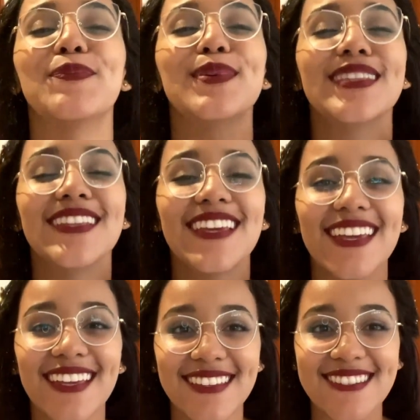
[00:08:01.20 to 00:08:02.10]

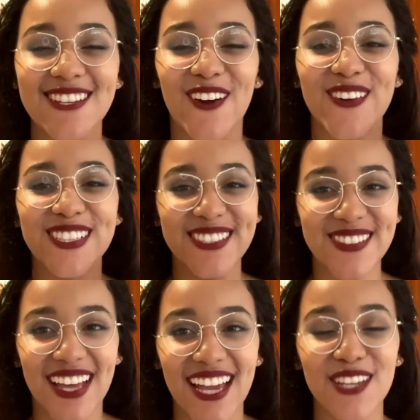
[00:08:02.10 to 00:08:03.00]
please don't do
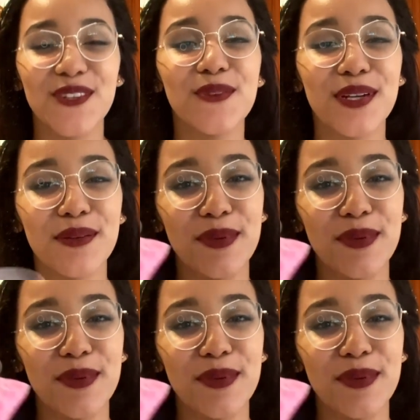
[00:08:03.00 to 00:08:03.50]
that. You don't want to